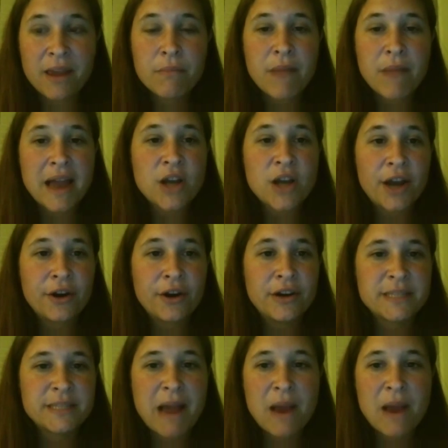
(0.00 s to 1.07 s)
My daughter
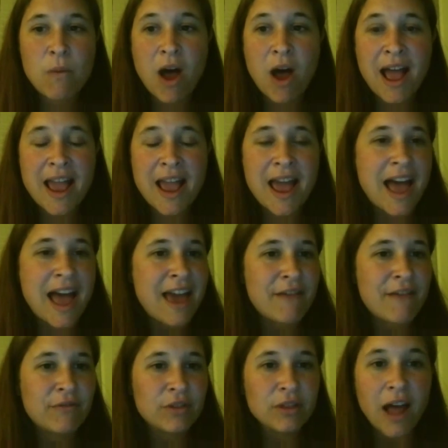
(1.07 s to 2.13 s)
is my why. I
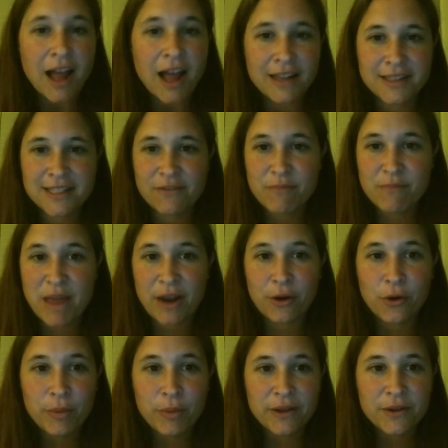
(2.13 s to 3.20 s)
have lots of
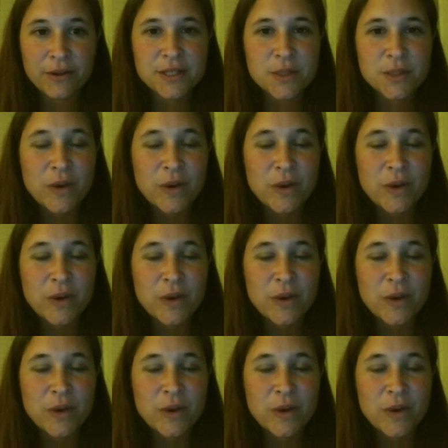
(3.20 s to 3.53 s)
medical bills.